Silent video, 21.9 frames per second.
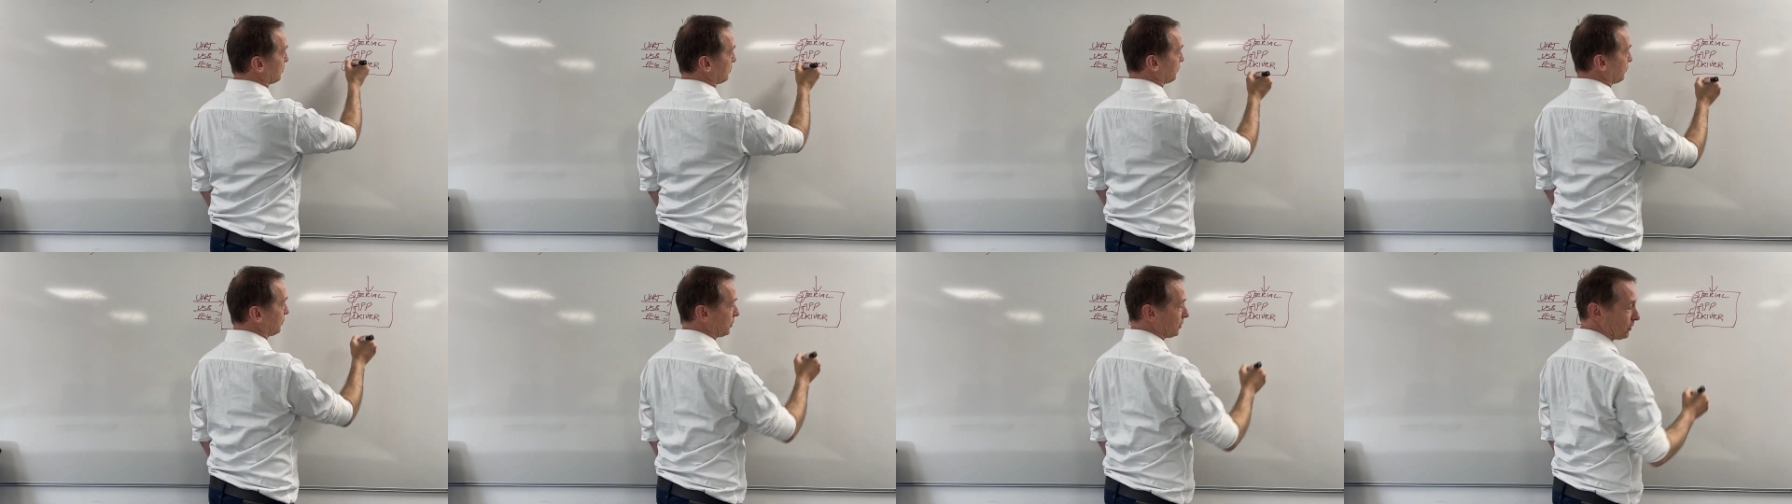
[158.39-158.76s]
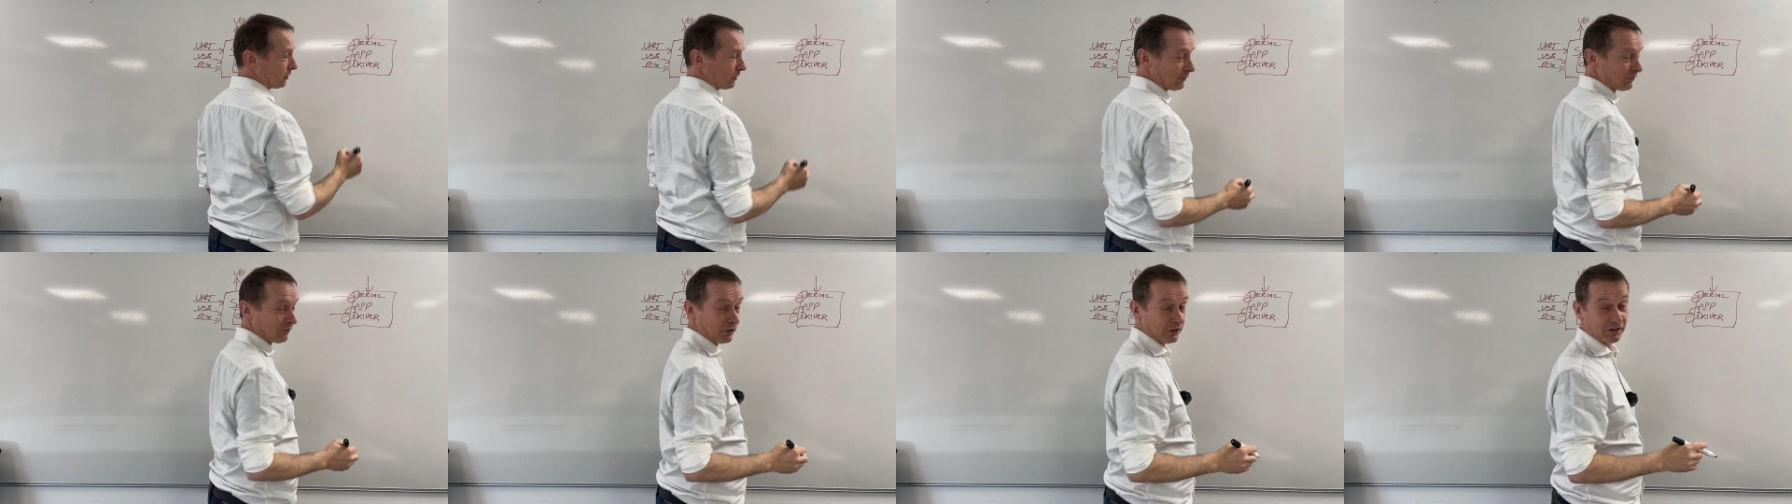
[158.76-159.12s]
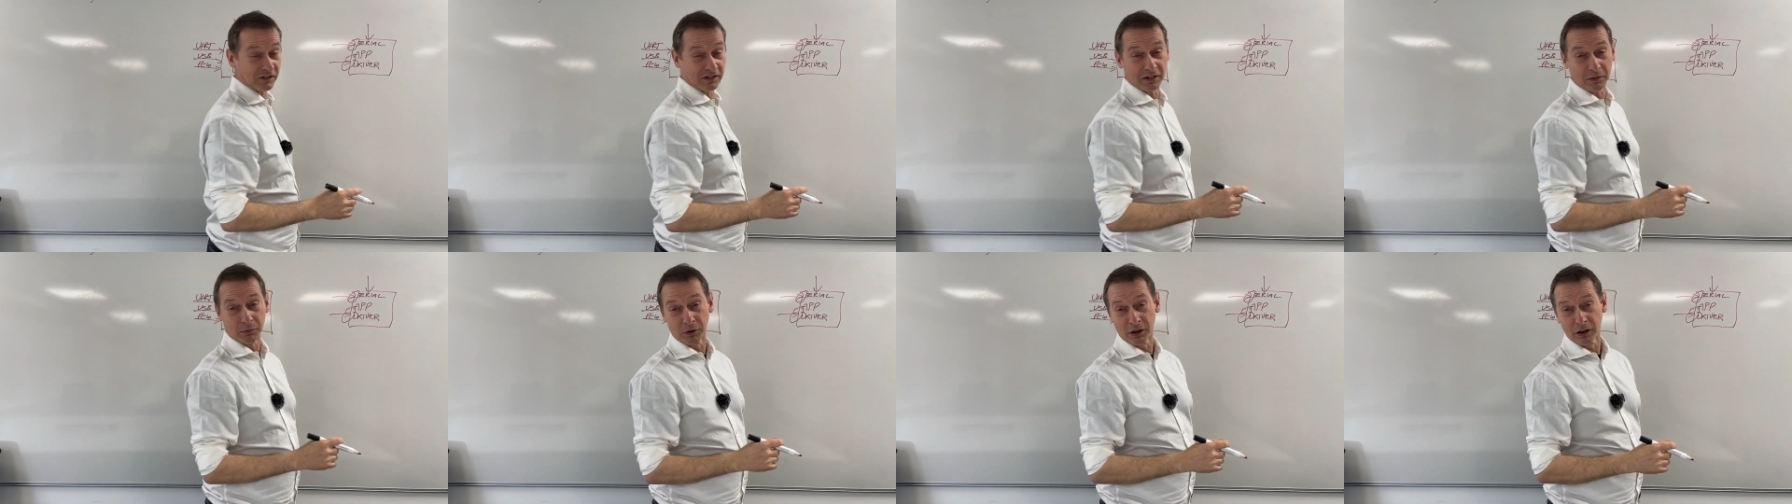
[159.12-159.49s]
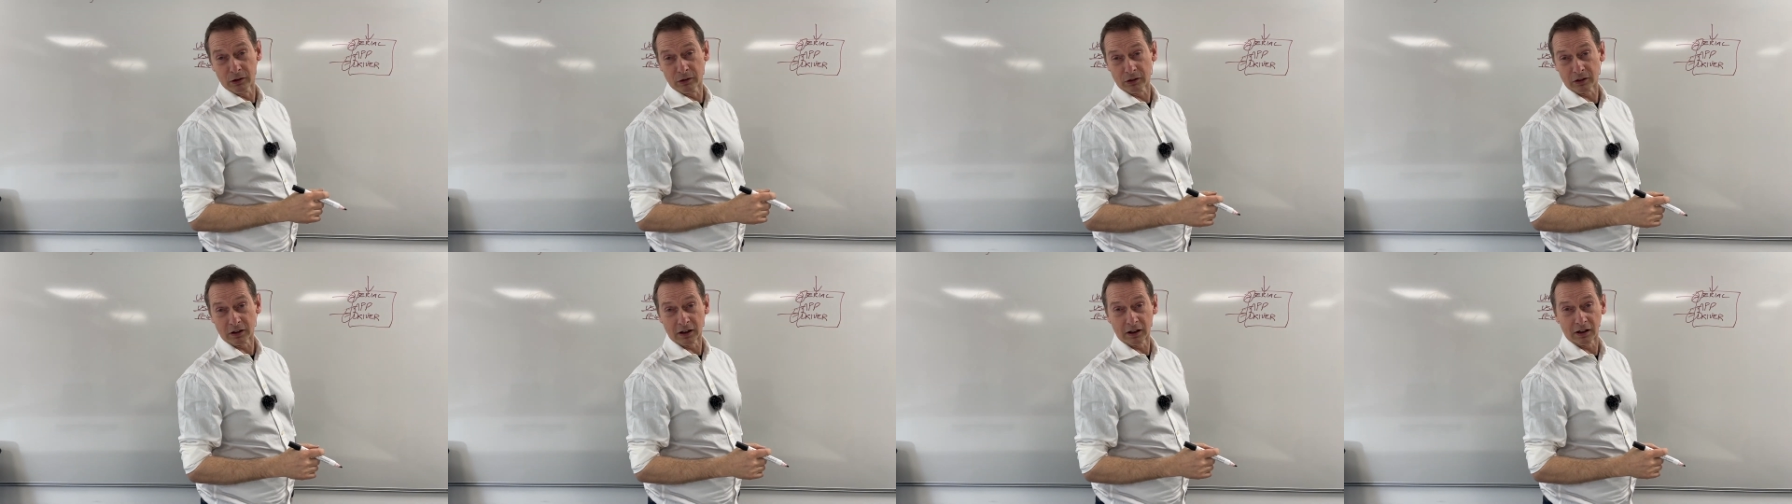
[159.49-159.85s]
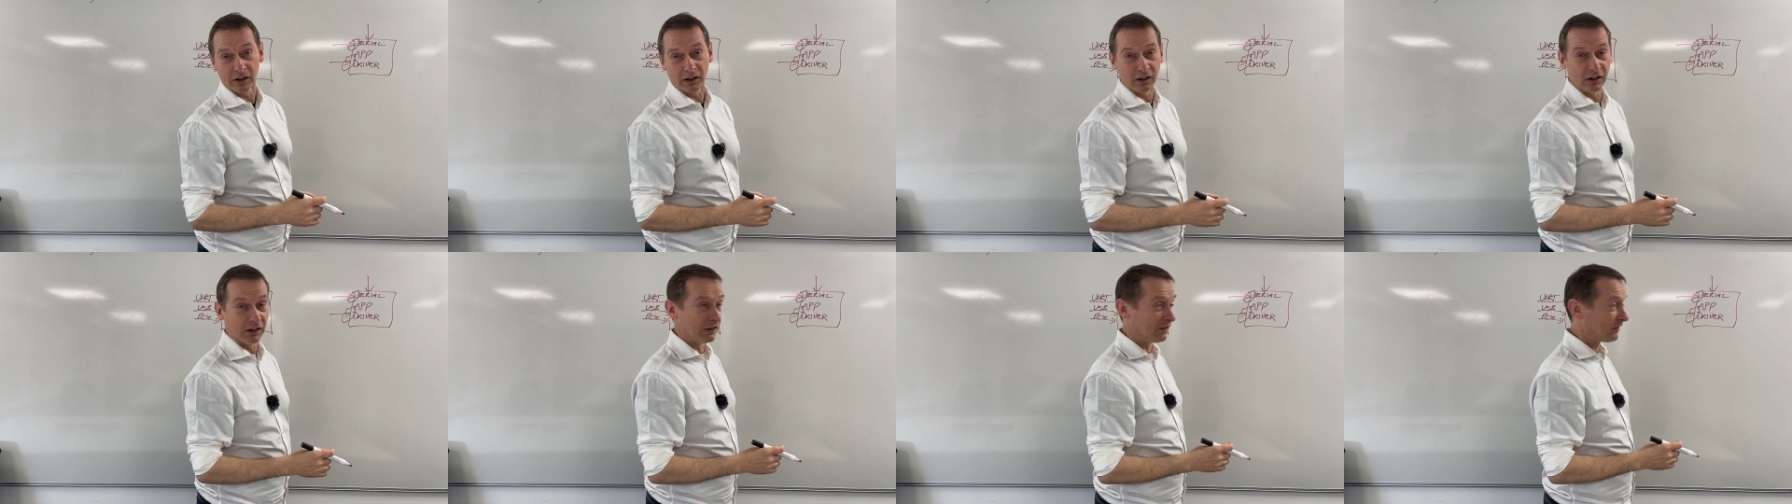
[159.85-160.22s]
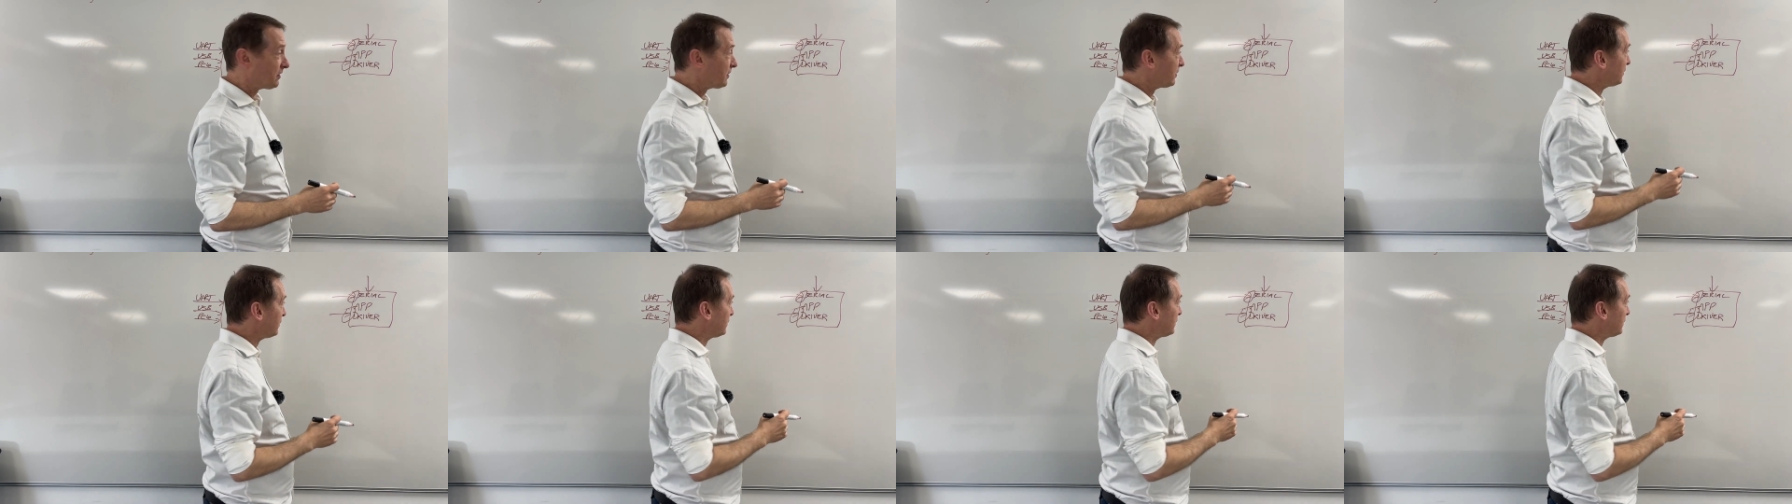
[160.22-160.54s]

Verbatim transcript: of view, the first thing we look at is